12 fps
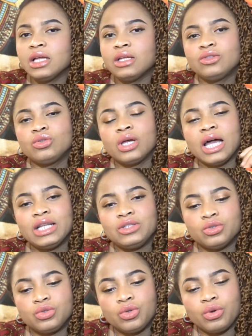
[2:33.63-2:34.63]
to guide
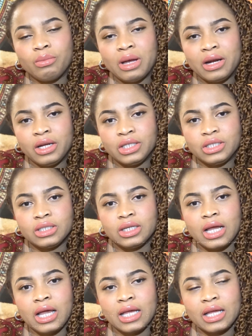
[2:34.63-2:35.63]
you through marriage,
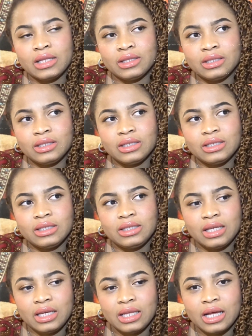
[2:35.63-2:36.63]
I can
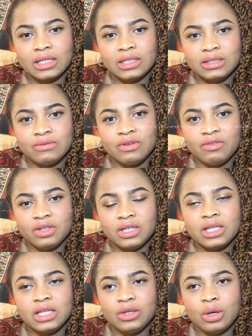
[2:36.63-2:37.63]
say that
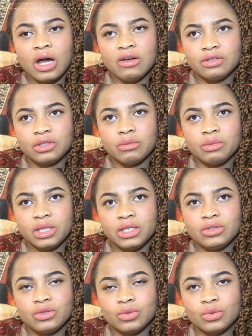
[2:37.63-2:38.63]
vividly you have
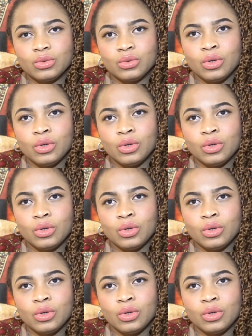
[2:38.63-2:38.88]
something to